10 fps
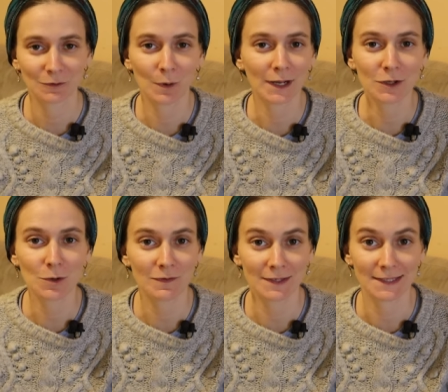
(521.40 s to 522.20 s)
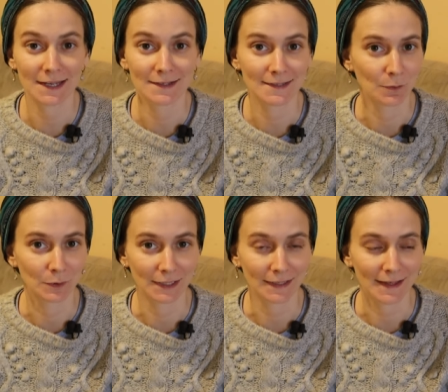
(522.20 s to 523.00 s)
what can you even say to
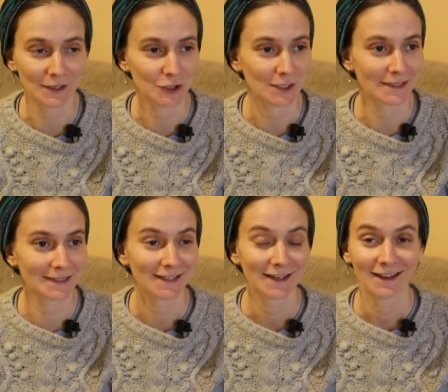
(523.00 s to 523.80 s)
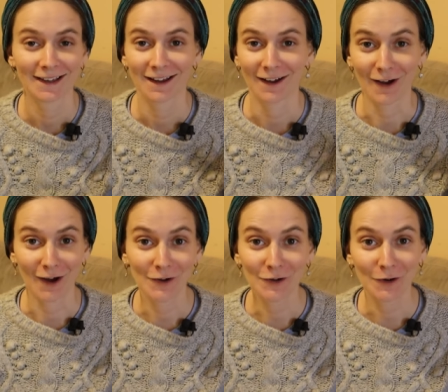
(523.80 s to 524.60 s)
someone like that? She's
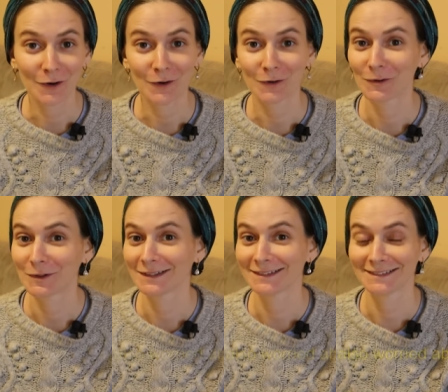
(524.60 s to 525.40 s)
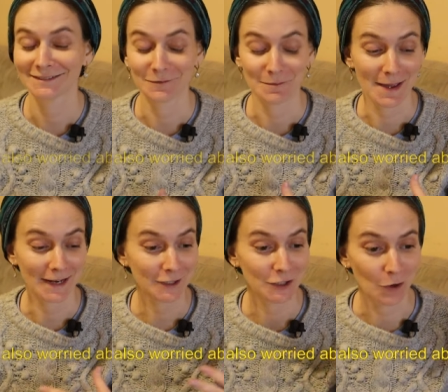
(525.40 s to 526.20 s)
on her own,
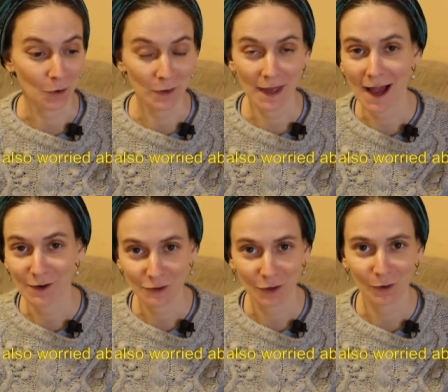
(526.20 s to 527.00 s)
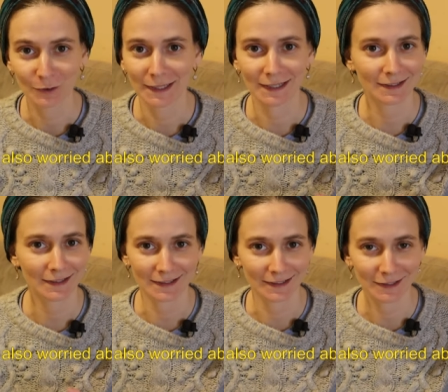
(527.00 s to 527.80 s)
managing all the household. Like,
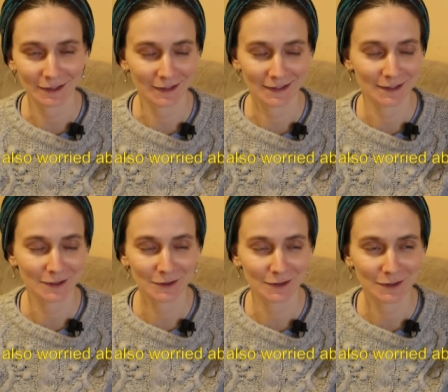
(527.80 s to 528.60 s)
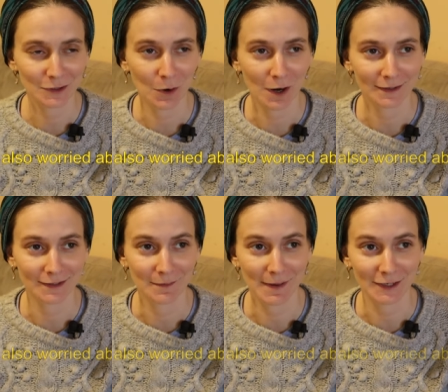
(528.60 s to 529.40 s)
it, it's so hard
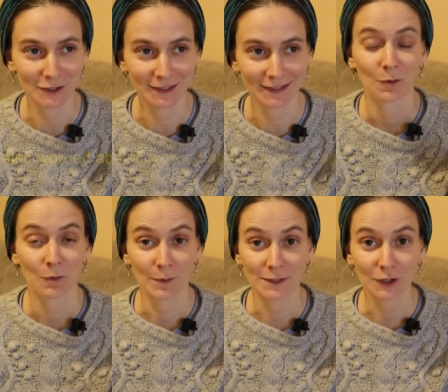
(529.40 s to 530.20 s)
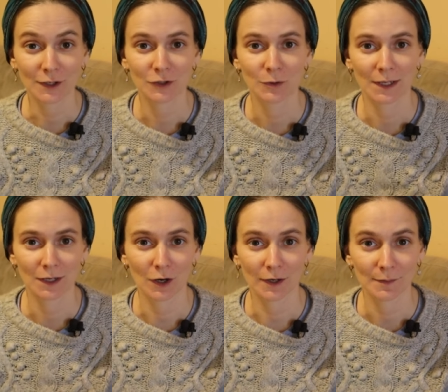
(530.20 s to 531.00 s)
to imagine. And what we started doing
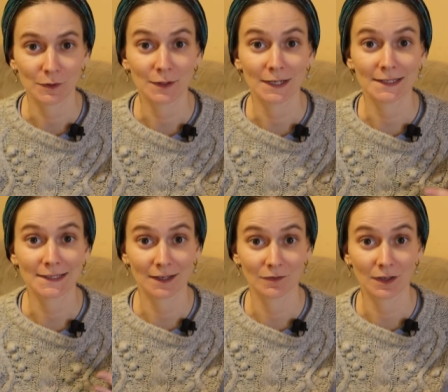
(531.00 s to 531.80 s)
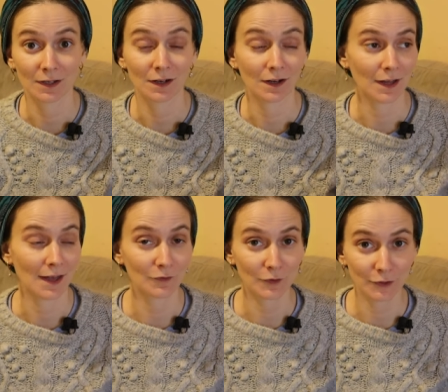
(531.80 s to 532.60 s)
in our community is giving
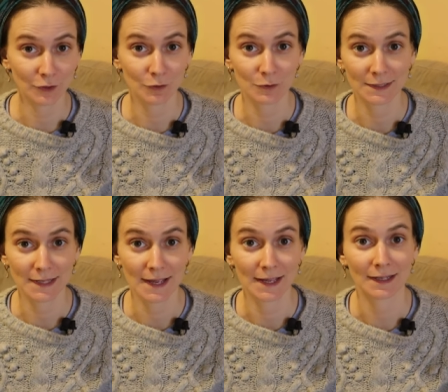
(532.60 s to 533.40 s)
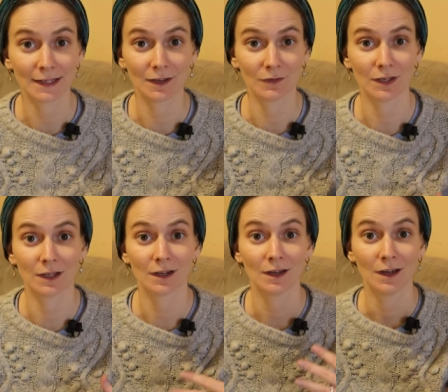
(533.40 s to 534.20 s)
every Tuesday,
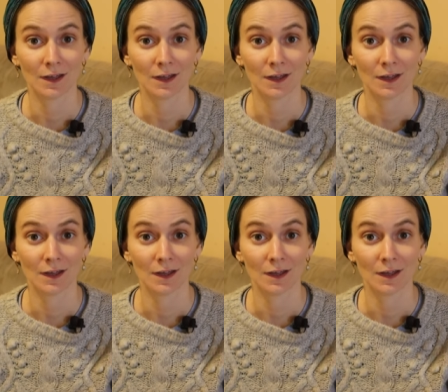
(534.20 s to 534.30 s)
giving